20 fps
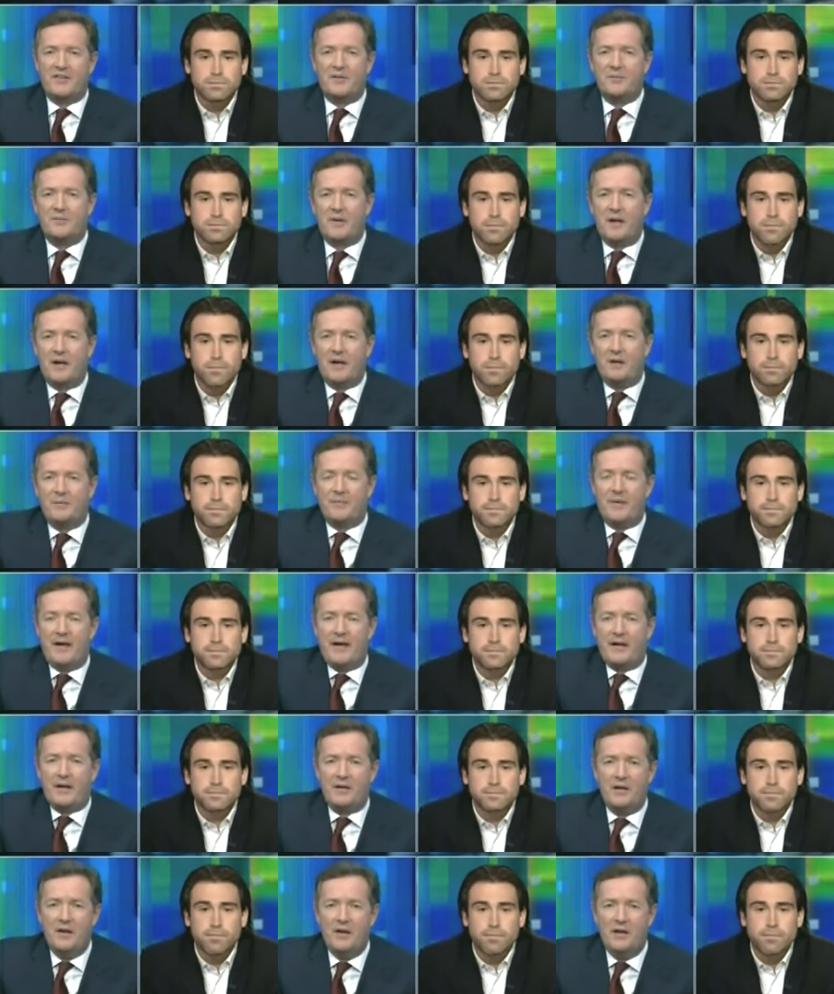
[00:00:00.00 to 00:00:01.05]
Speaker 1: is a, ma a
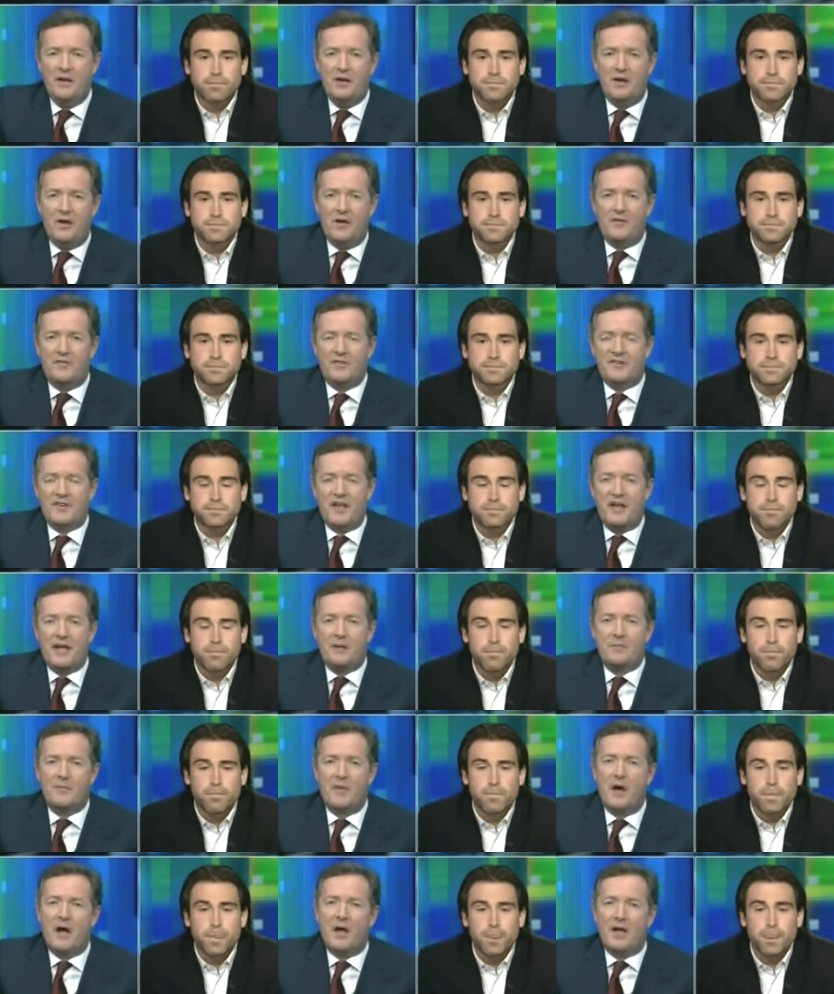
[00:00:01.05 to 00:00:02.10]
man of
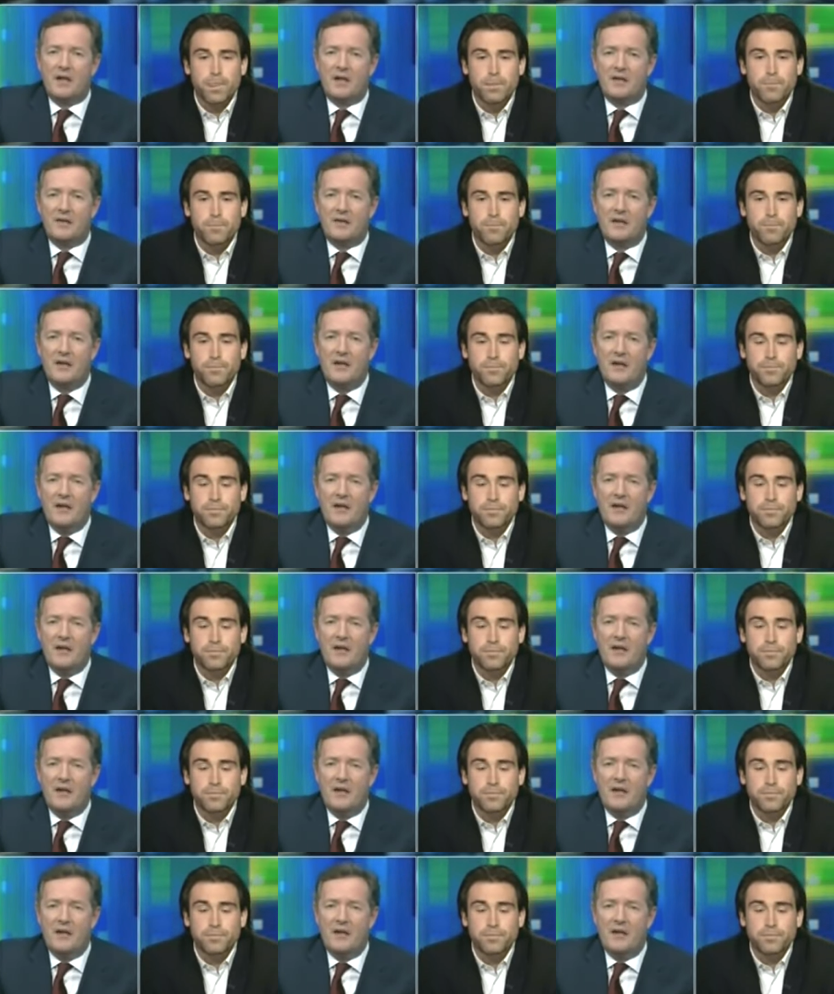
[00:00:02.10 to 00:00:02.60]
sane mind.